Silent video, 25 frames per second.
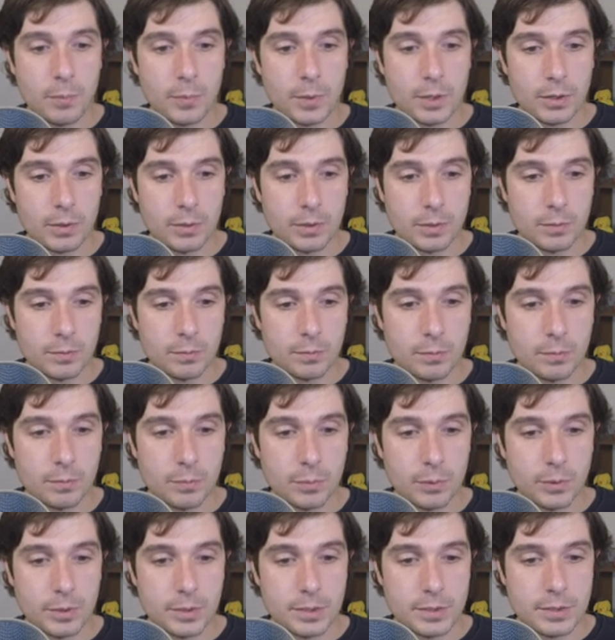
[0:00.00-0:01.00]
We can go ahead and
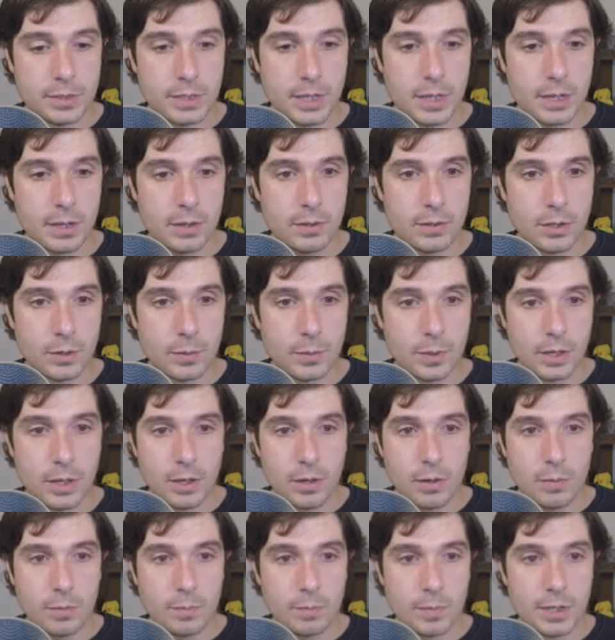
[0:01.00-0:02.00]
pull this down. There we
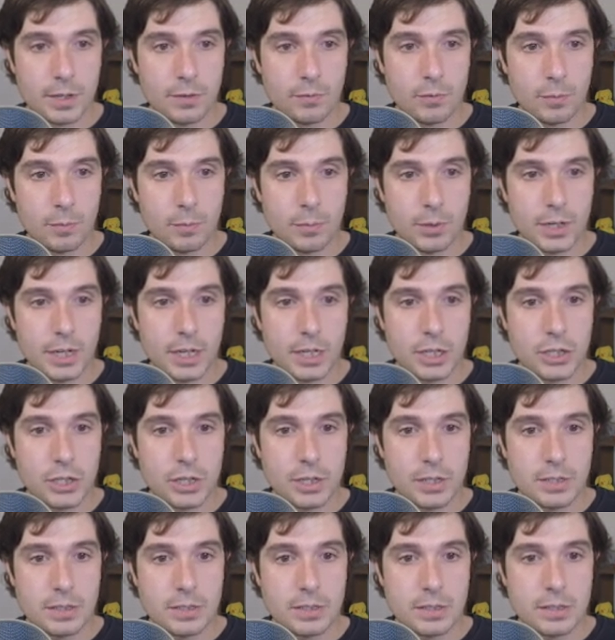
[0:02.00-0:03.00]
go. My different
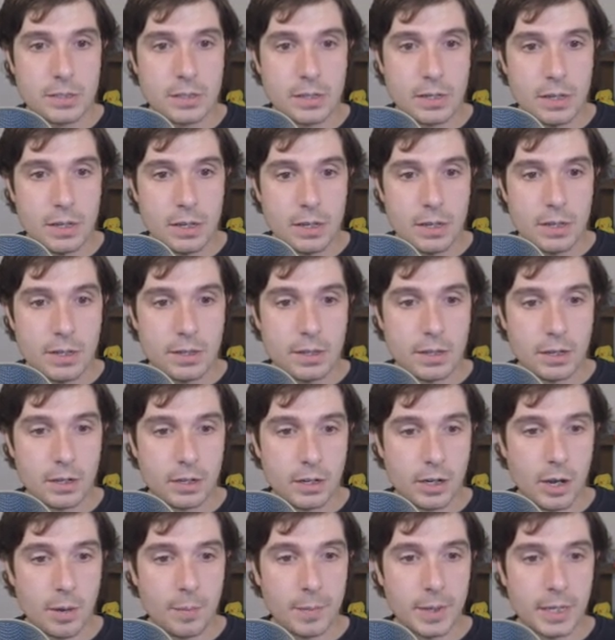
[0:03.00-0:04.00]
predictions that are
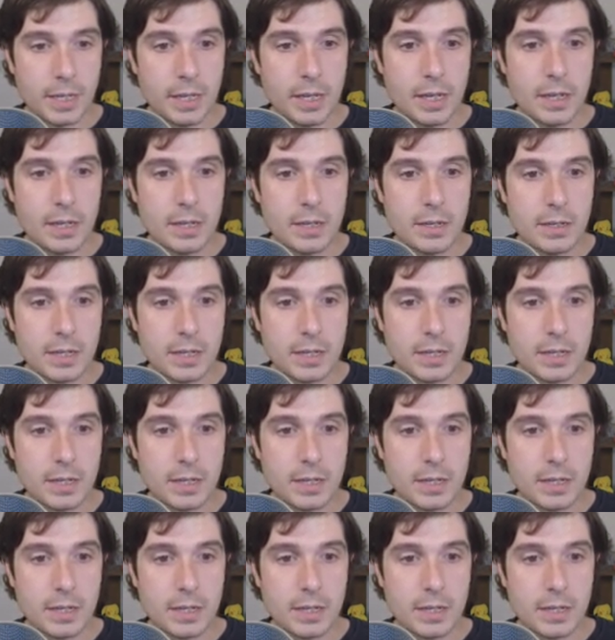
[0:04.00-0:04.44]
coming in.